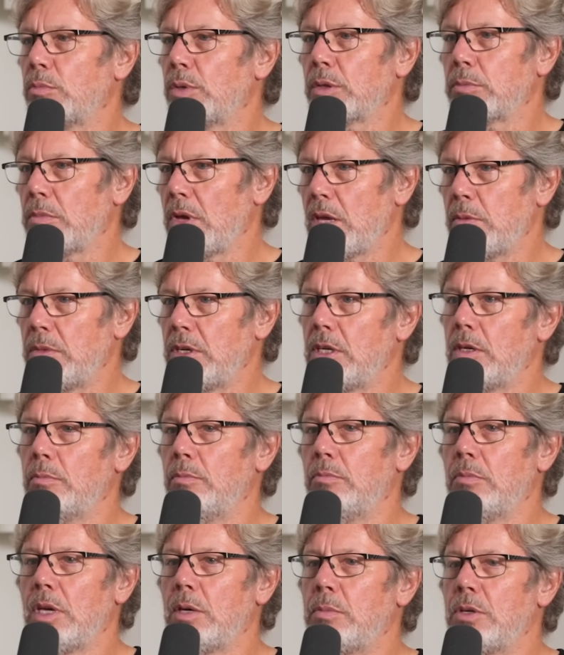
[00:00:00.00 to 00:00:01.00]
but maybe
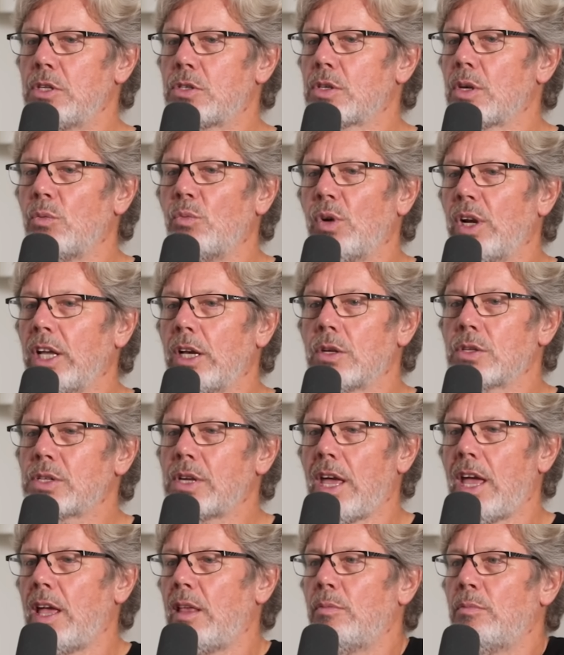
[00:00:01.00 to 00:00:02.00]
maybe someone else
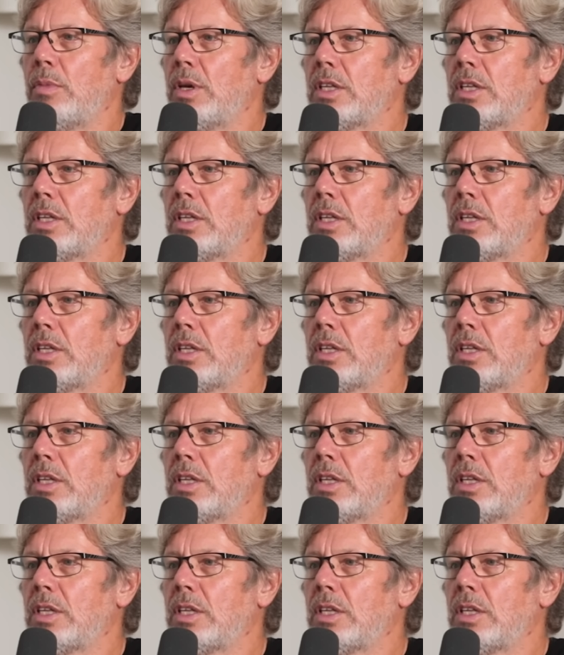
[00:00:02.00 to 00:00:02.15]
can,